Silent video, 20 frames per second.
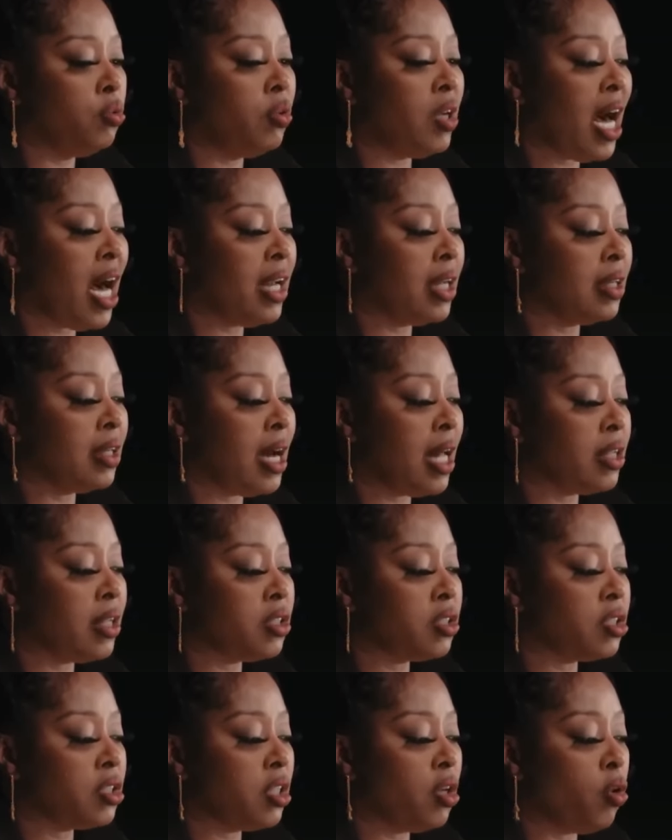from the
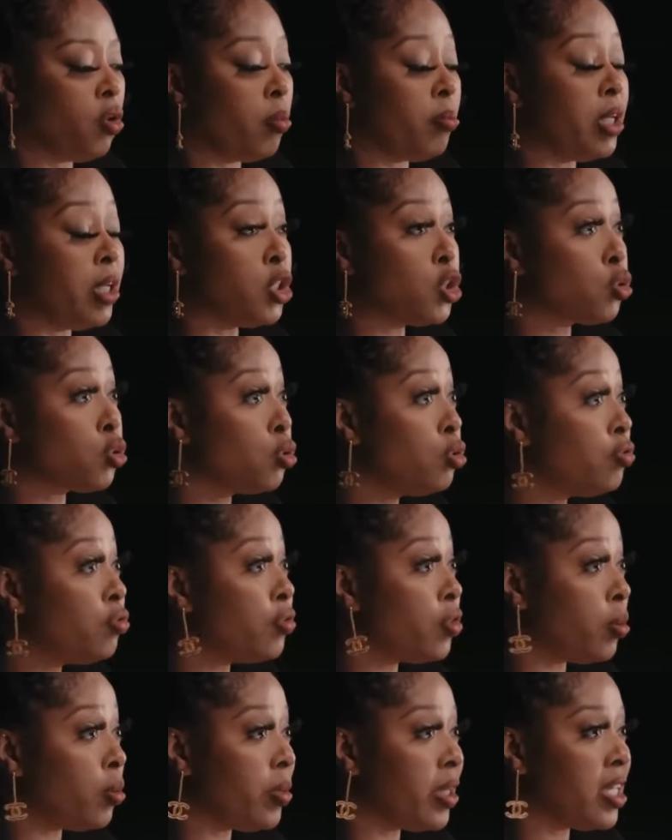sidelines. When
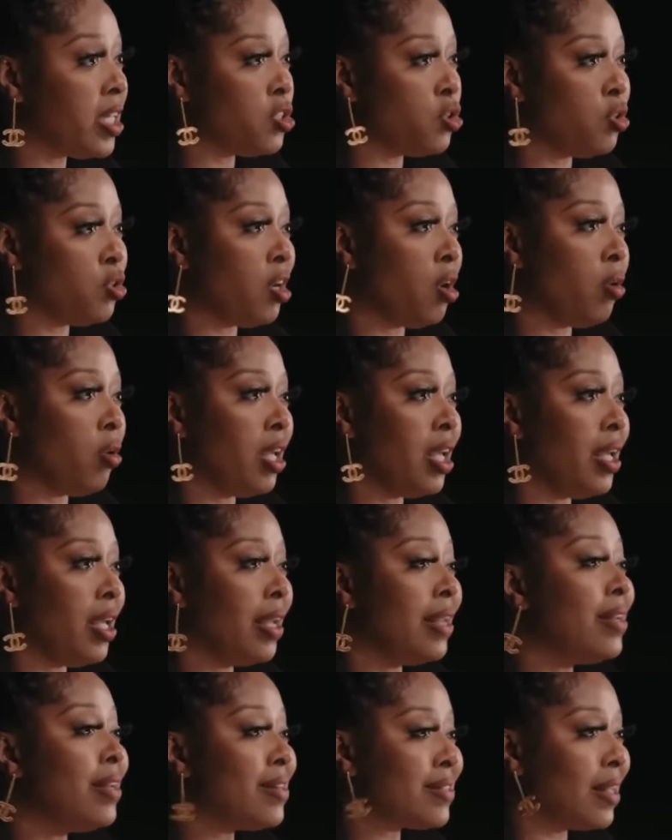I mention her
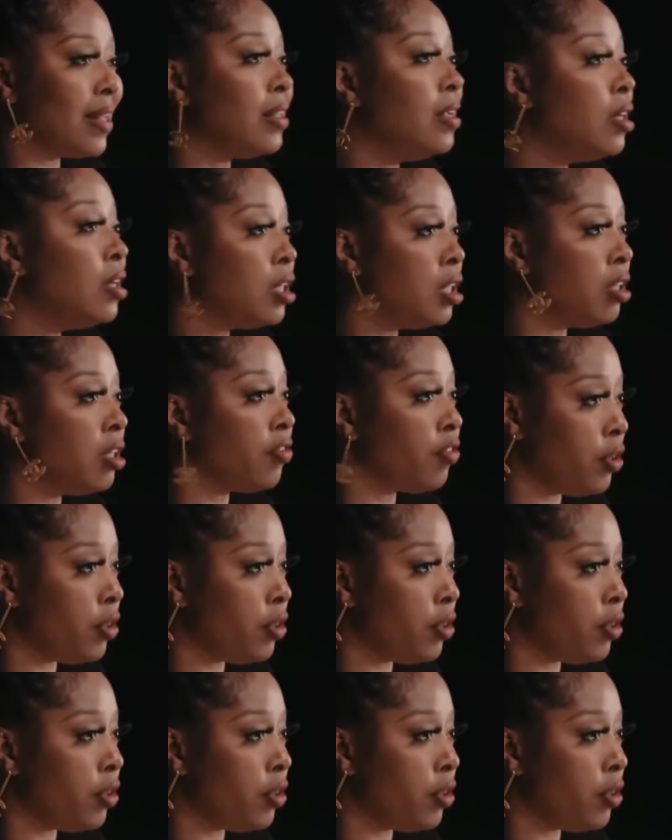providing proof to